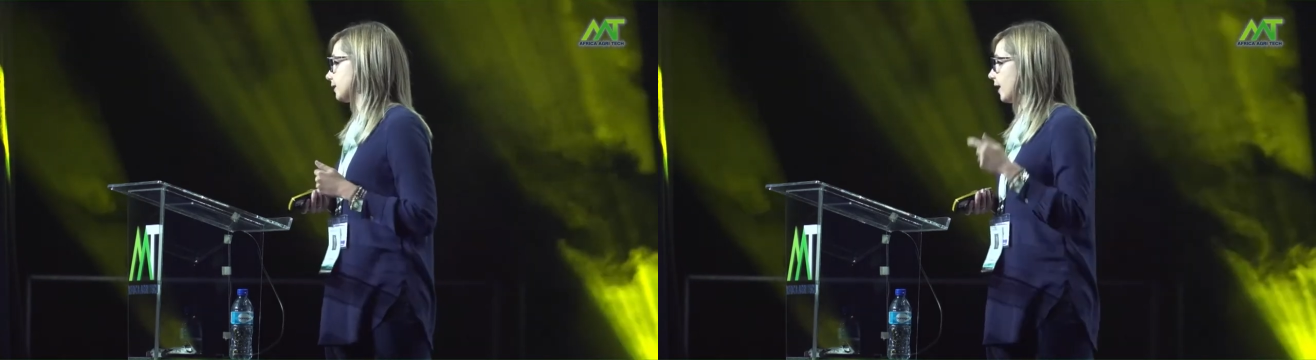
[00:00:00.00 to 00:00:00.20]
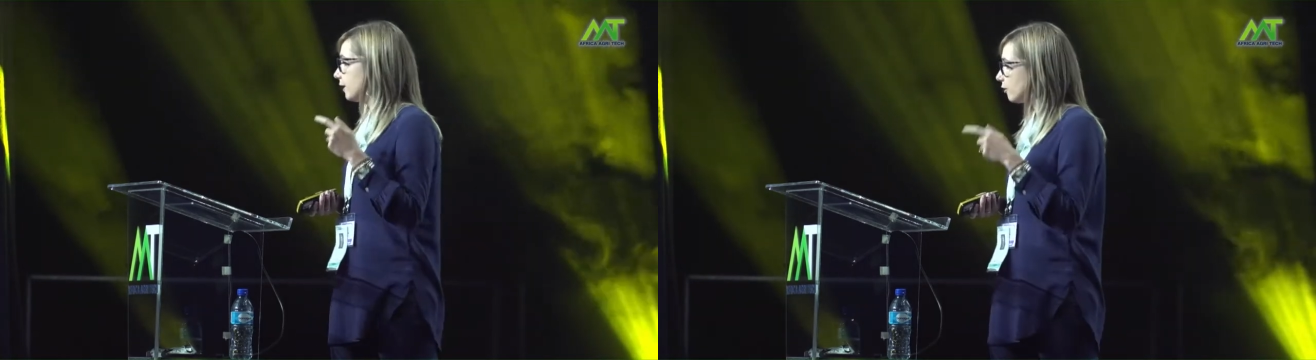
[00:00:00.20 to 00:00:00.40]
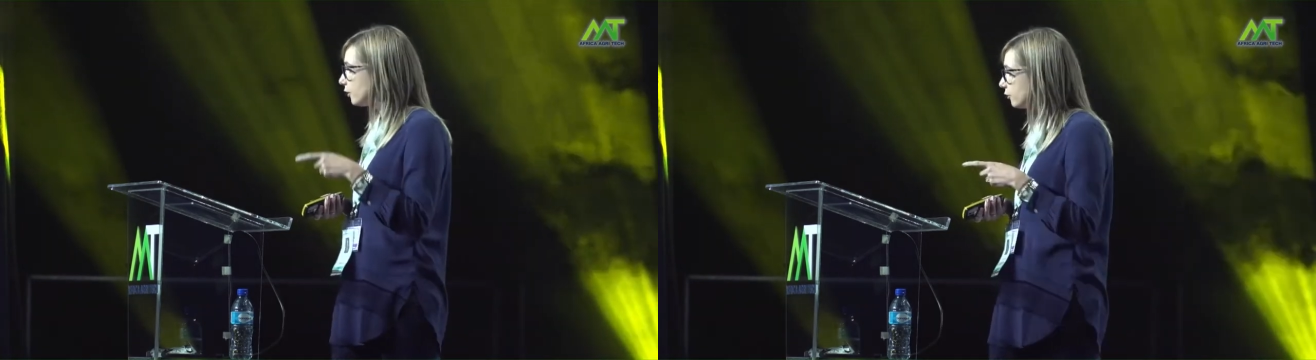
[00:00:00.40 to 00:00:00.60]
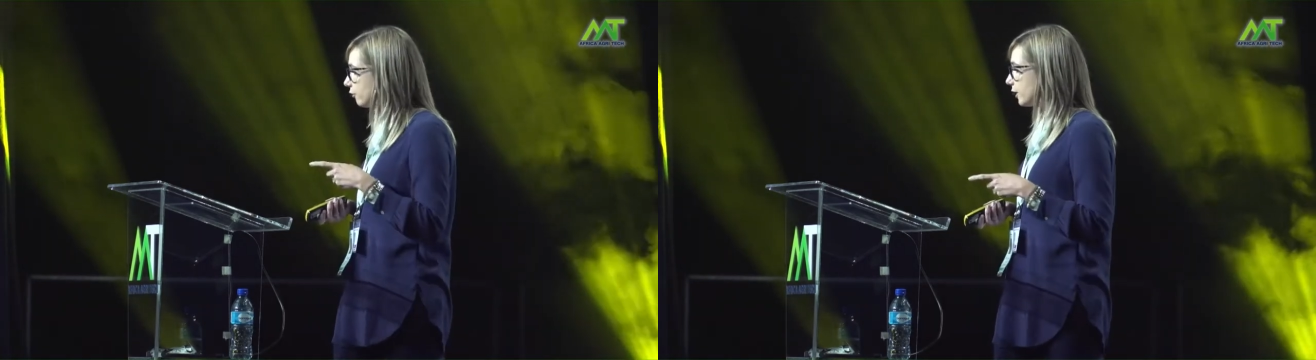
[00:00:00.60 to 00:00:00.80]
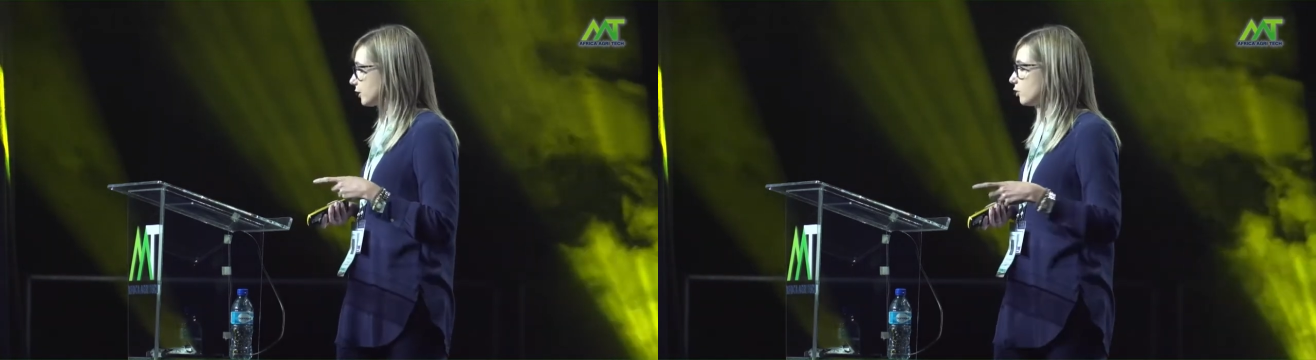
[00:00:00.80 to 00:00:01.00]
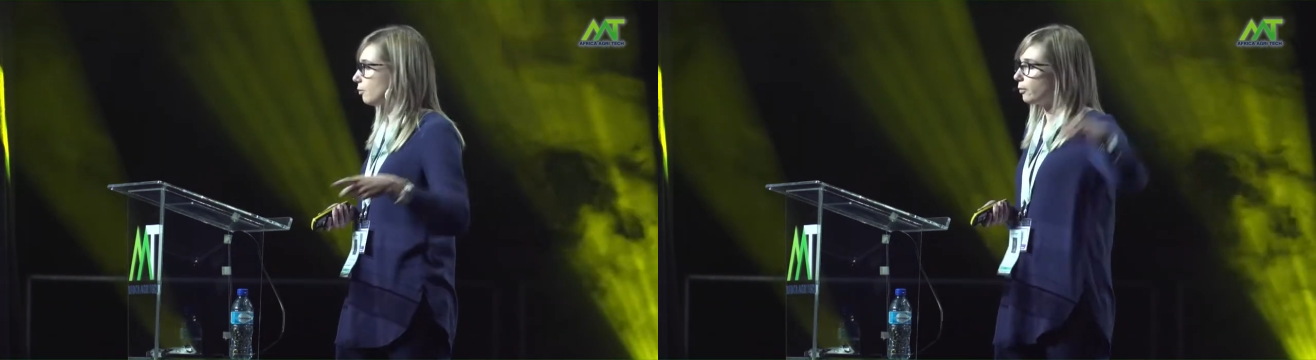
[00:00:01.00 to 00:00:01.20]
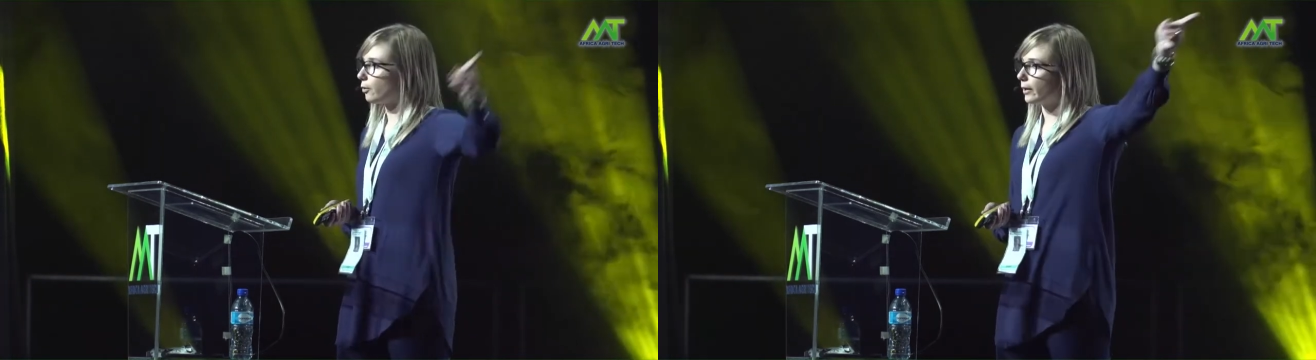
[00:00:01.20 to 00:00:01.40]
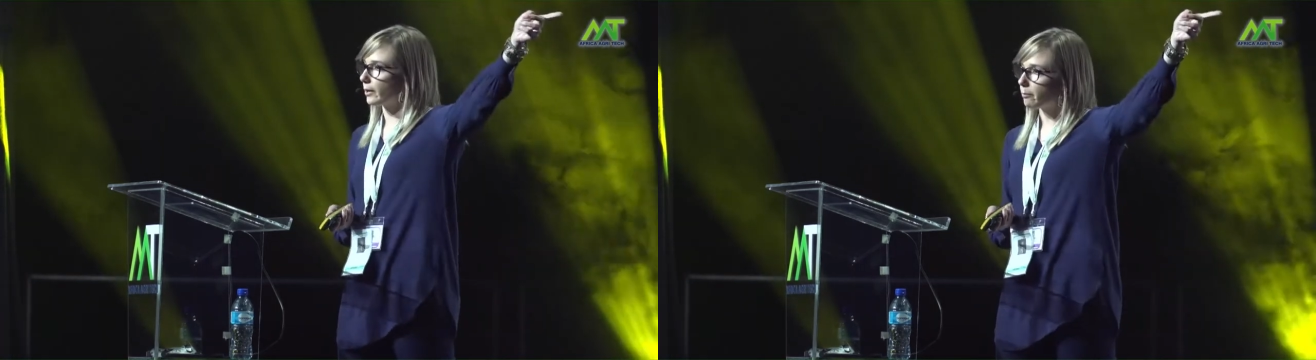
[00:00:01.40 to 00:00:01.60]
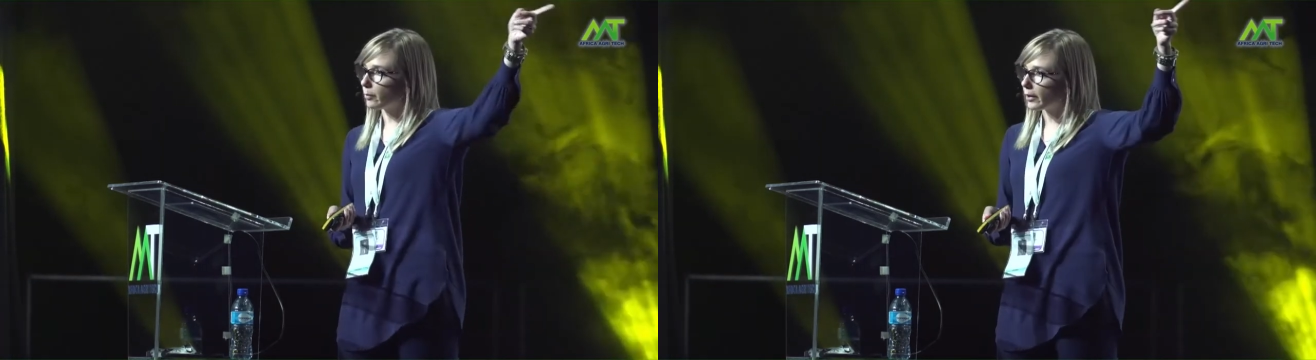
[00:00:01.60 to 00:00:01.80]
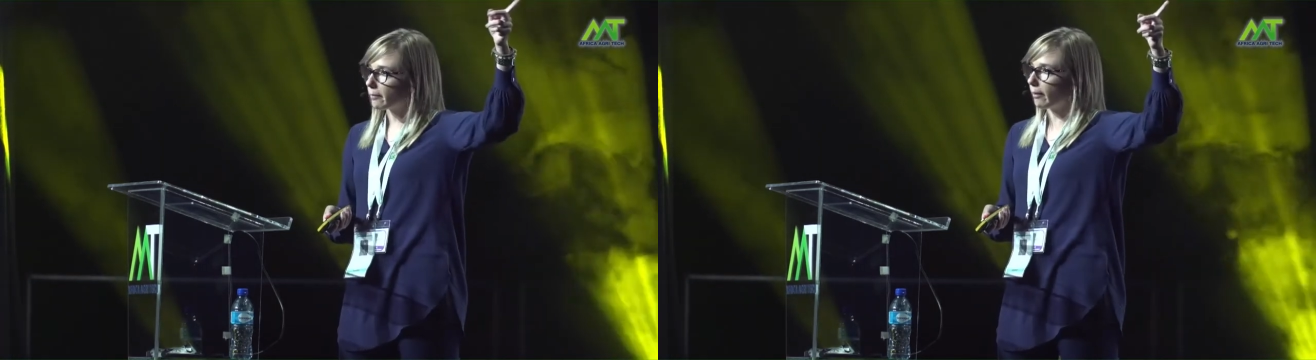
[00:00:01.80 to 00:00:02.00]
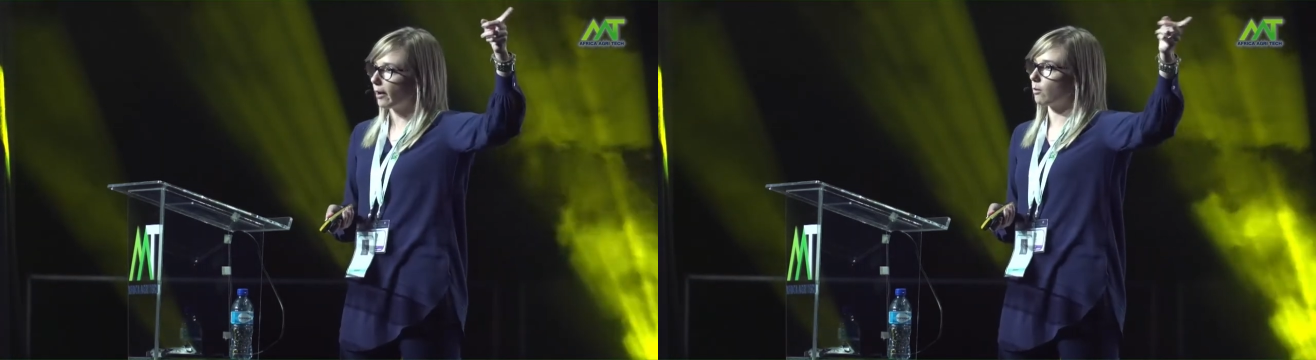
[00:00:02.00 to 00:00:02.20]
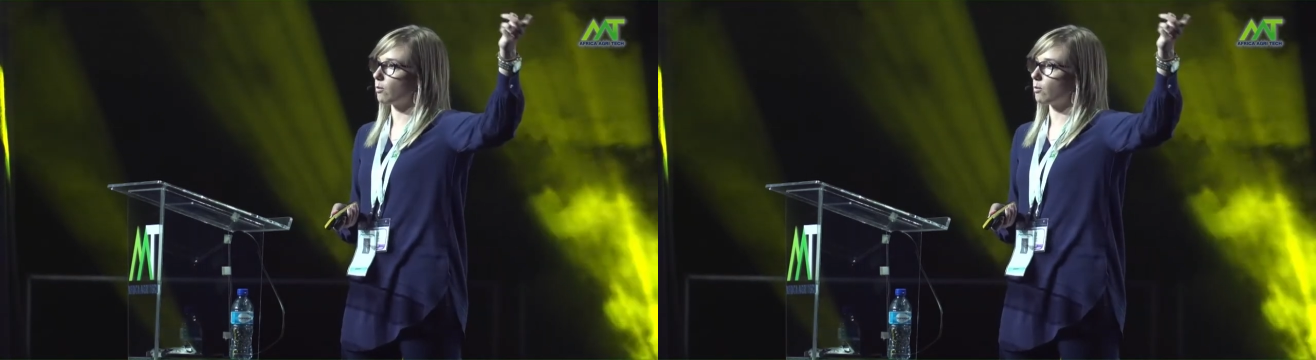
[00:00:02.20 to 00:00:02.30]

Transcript: and not, for example, when a porcupine